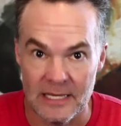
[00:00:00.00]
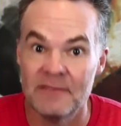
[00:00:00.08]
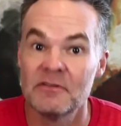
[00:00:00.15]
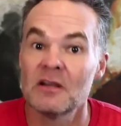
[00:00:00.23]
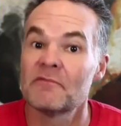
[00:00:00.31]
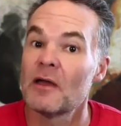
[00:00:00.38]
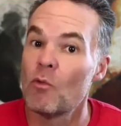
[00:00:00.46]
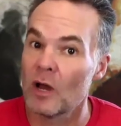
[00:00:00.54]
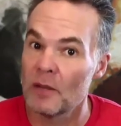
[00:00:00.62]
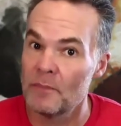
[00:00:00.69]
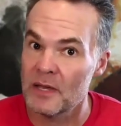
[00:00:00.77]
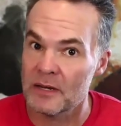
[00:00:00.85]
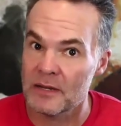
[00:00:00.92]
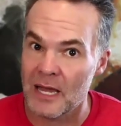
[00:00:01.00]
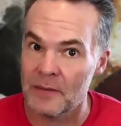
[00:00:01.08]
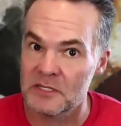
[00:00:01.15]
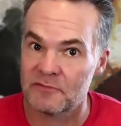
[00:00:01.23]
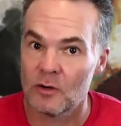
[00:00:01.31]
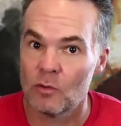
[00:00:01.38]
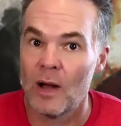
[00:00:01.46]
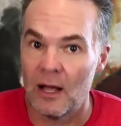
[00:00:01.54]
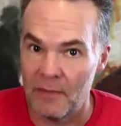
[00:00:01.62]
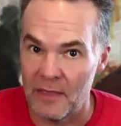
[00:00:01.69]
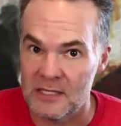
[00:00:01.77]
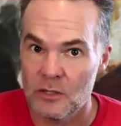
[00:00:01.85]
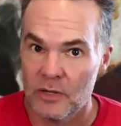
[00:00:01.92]
Even if they want to be anonymous for a
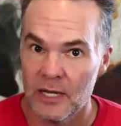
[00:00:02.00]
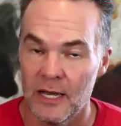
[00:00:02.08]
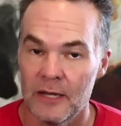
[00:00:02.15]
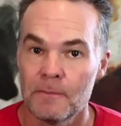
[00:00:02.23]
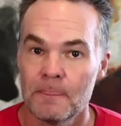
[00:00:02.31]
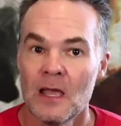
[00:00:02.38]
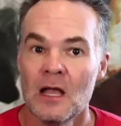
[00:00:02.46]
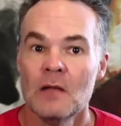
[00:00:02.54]
while, that's okay.